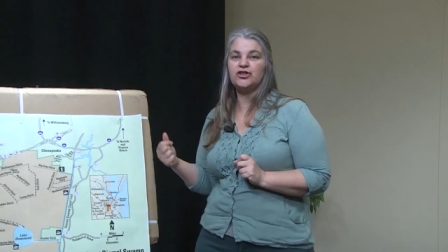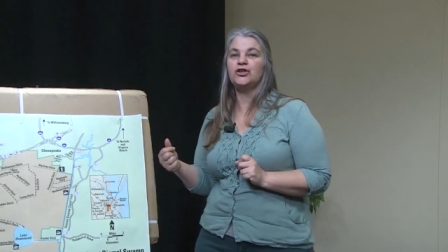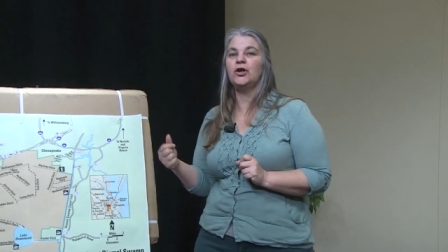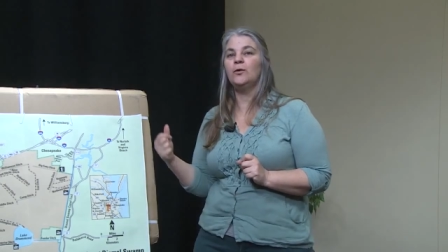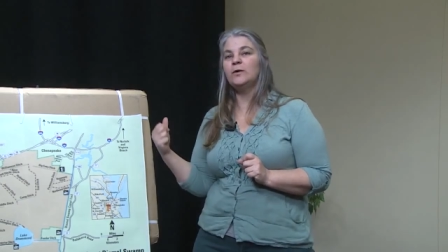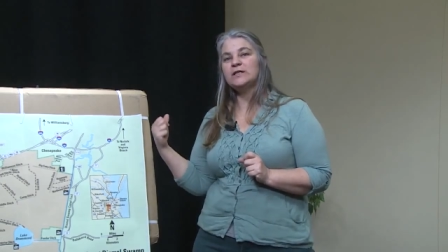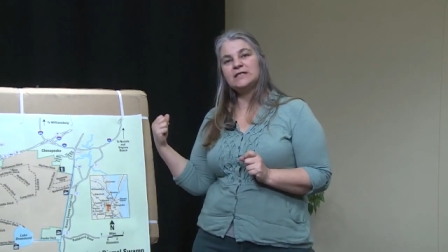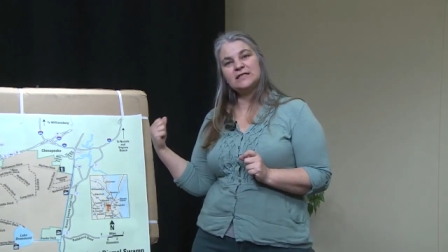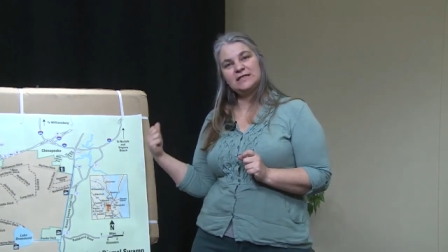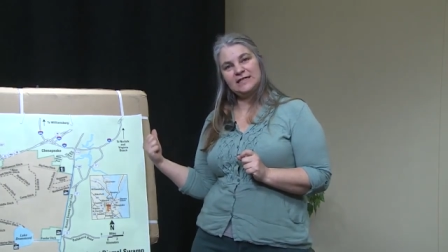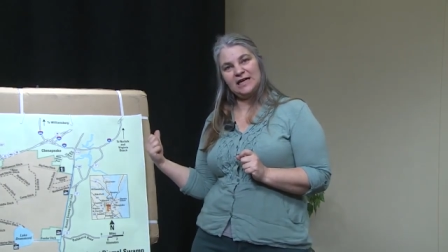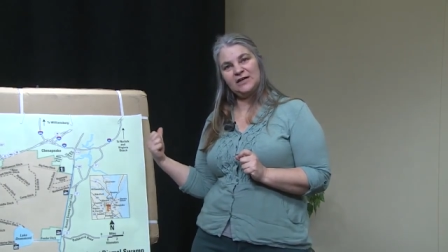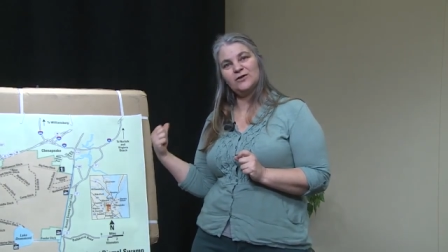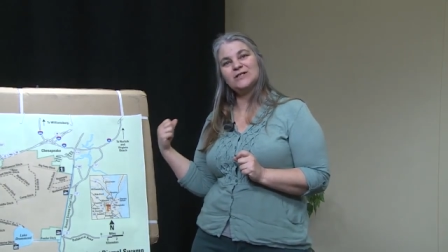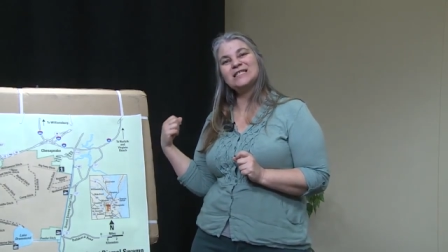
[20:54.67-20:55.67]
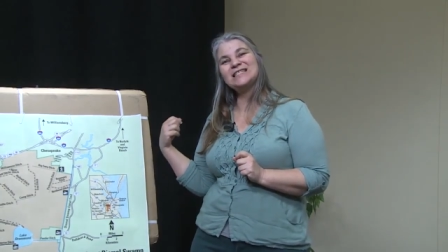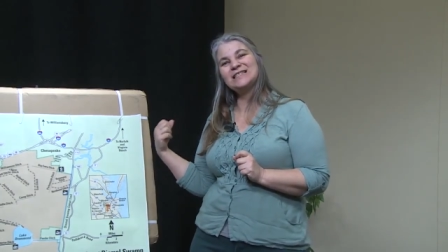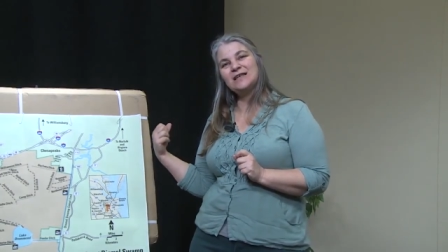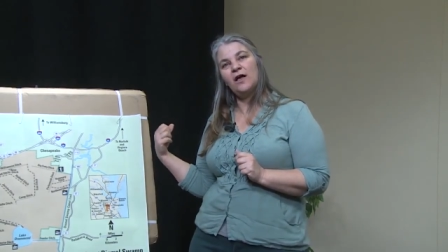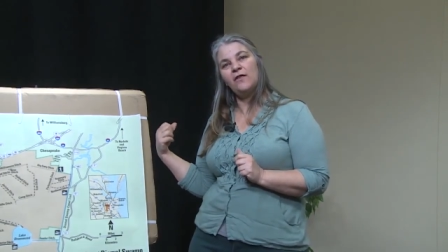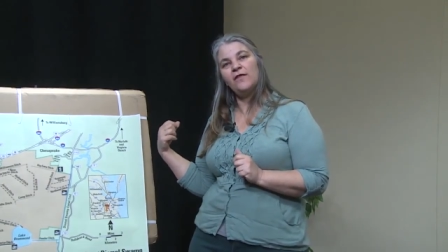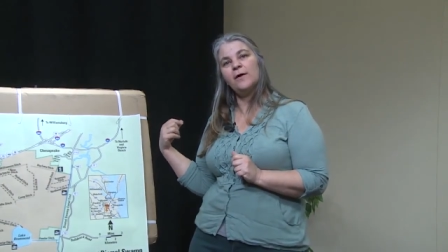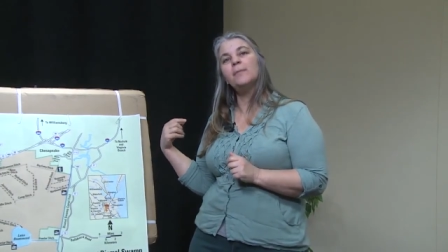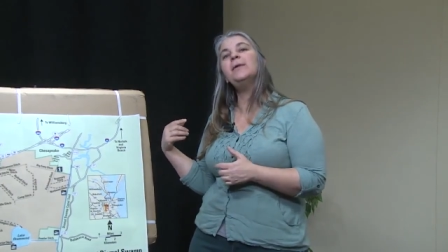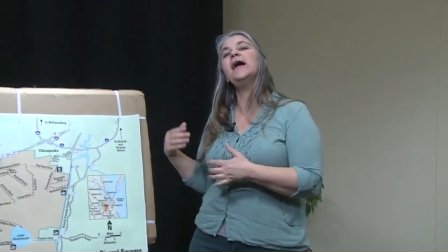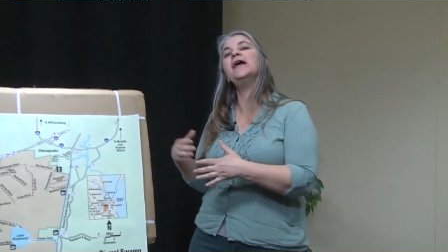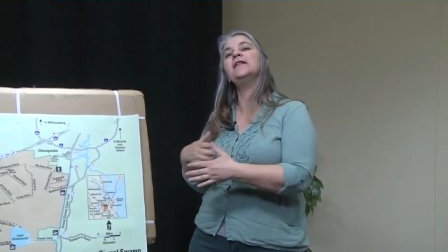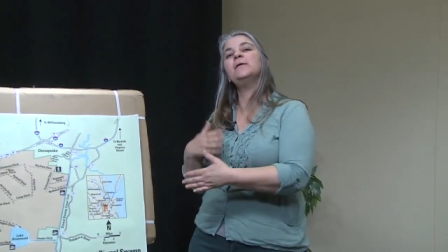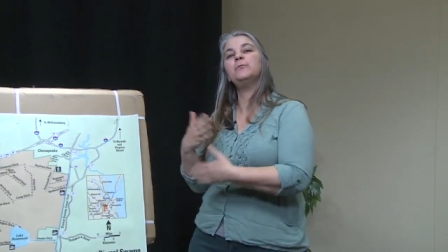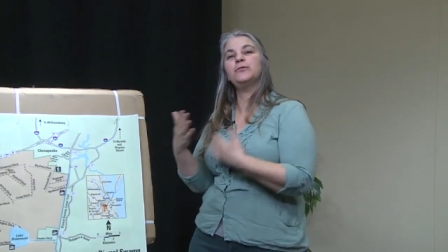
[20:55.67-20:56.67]
go into town, sell them,
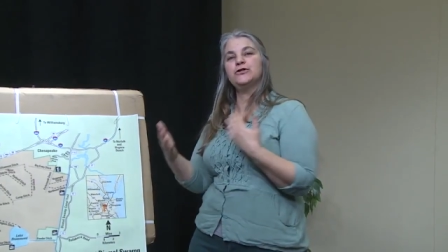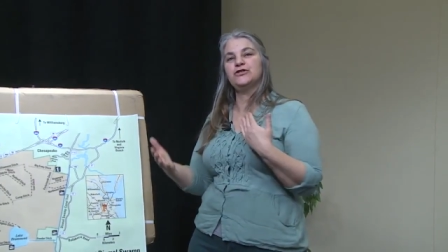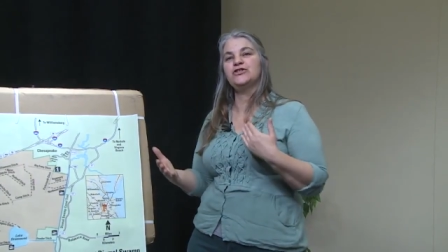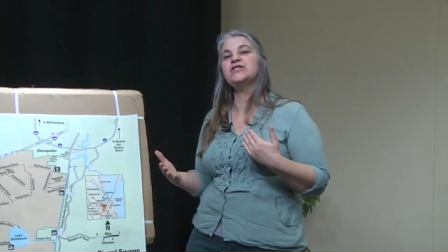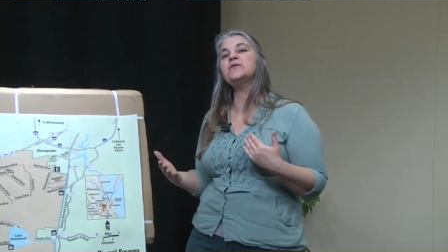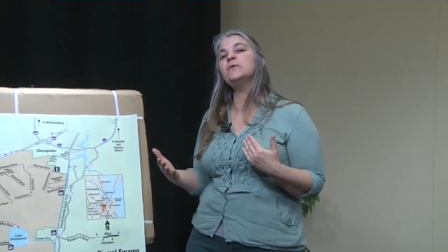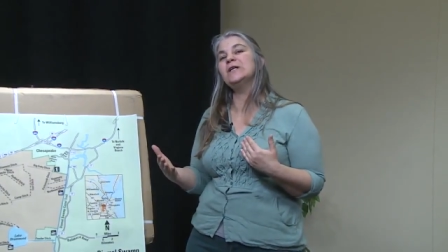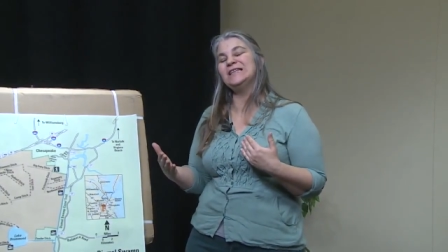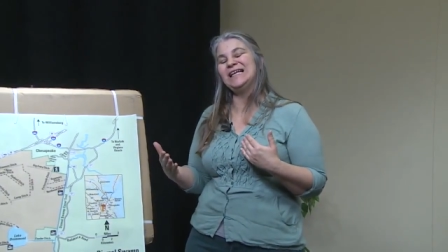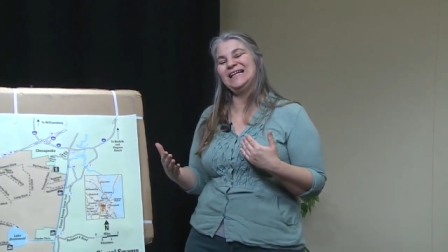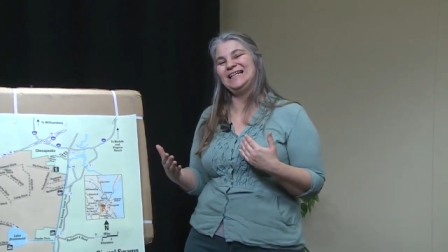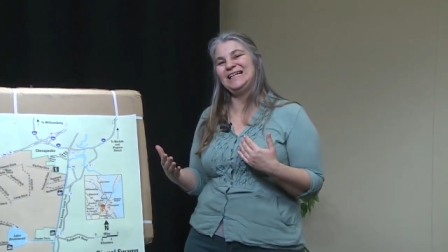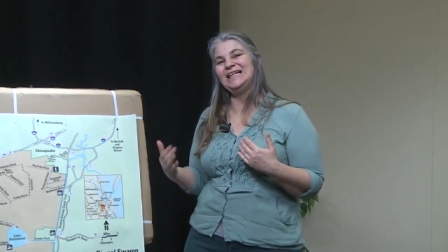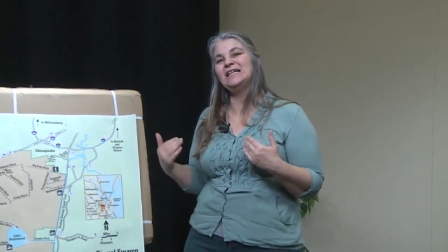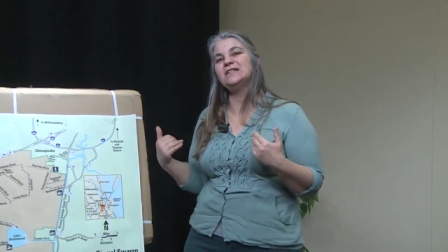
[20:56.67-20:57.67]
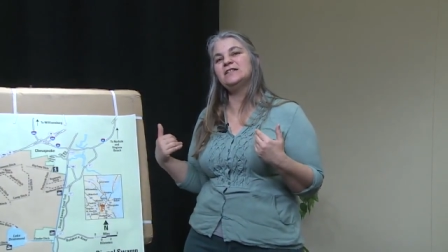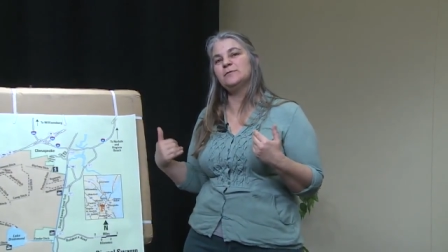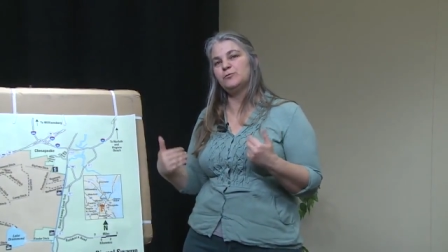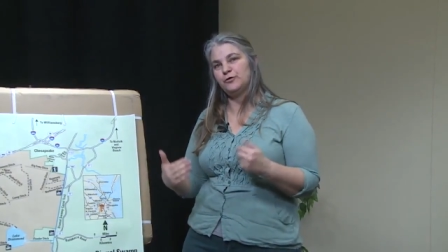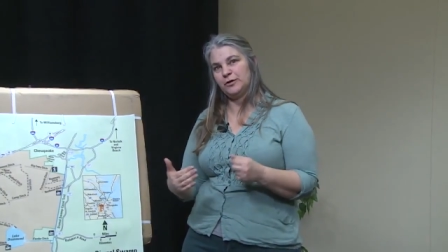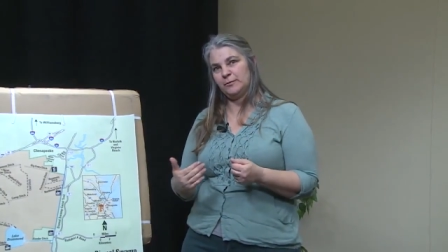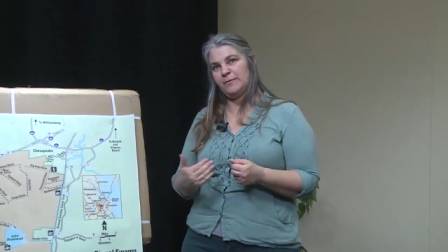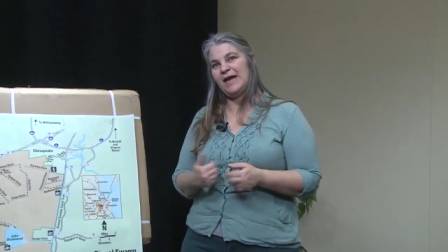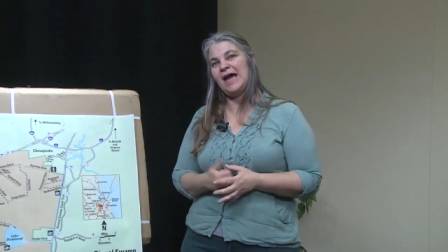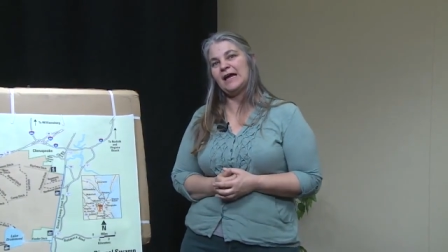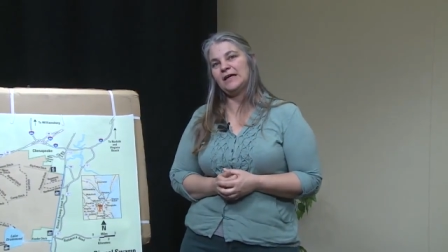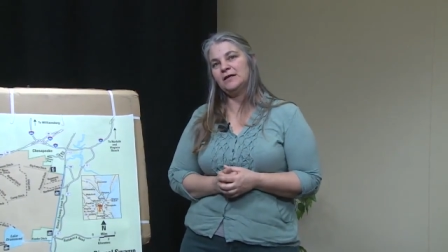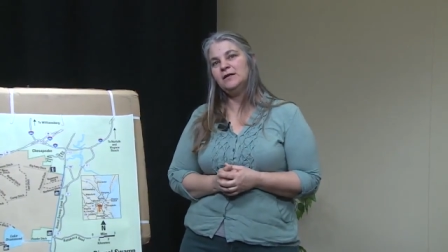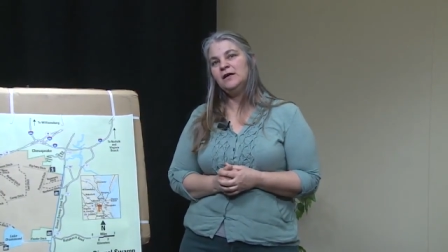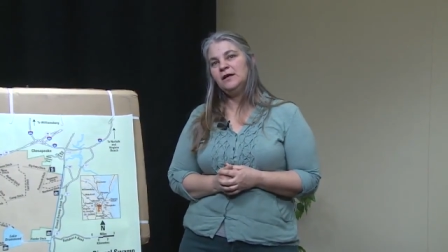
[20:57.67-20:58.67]
and then purchase what they needed to bring
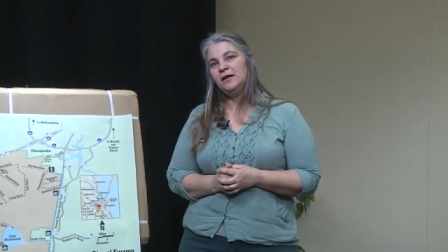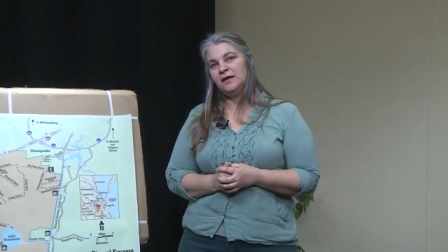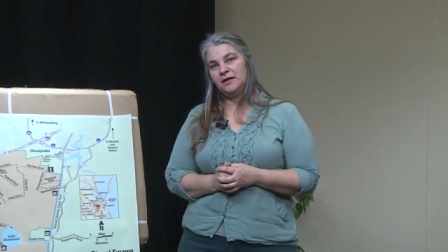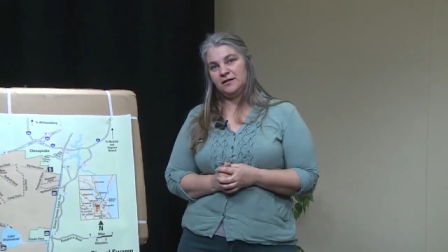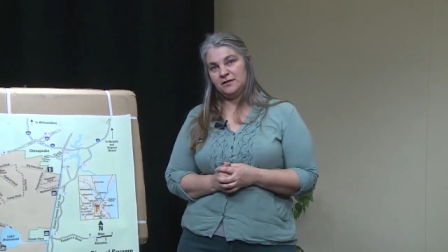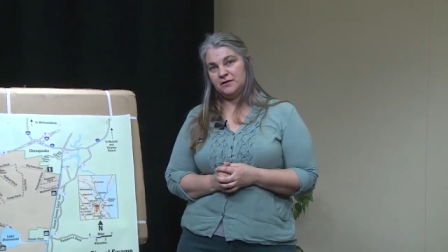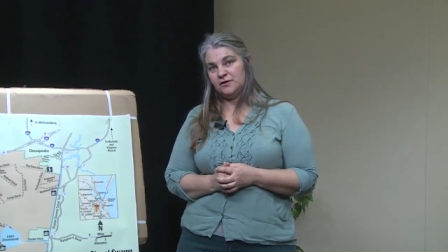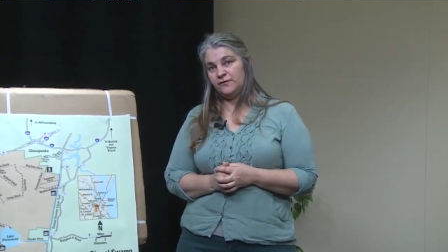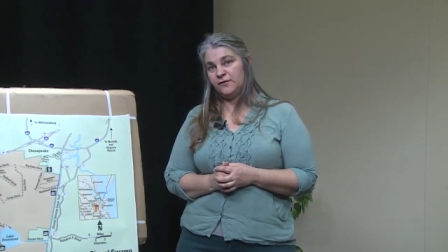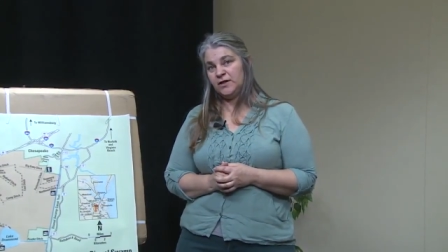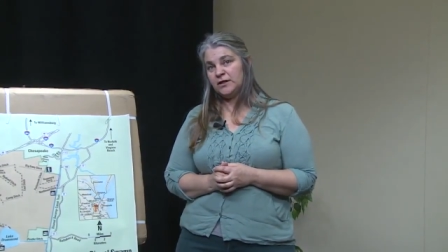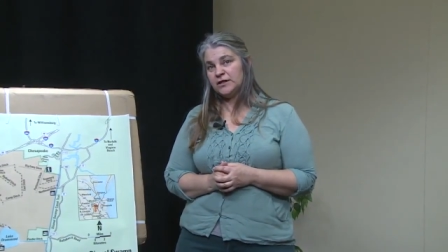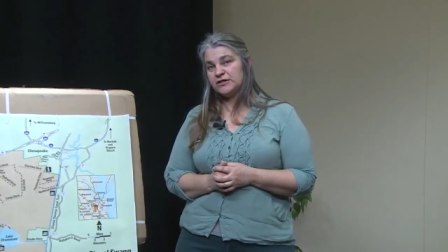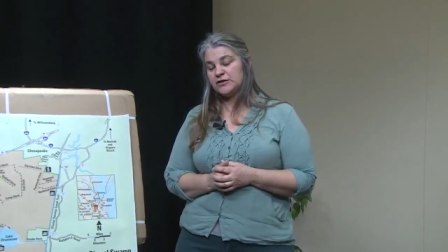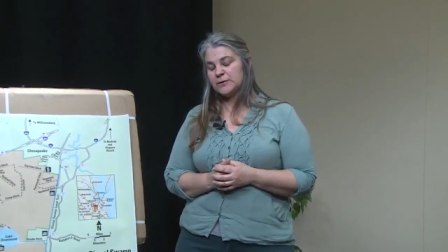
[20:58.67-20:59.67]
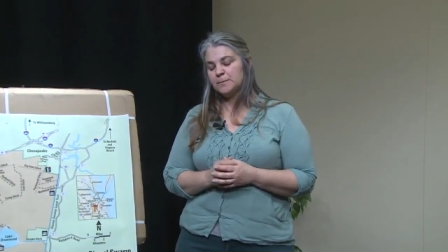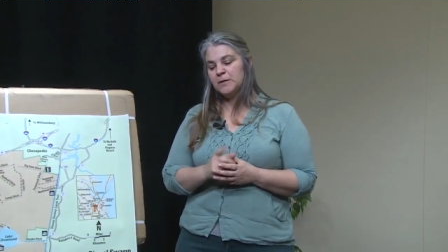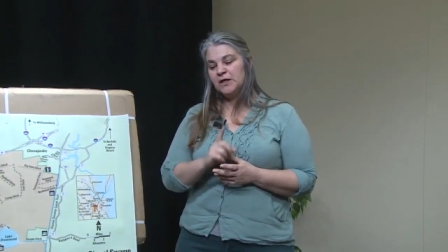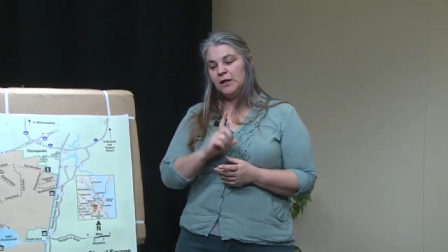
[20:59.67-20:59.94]
back into their village.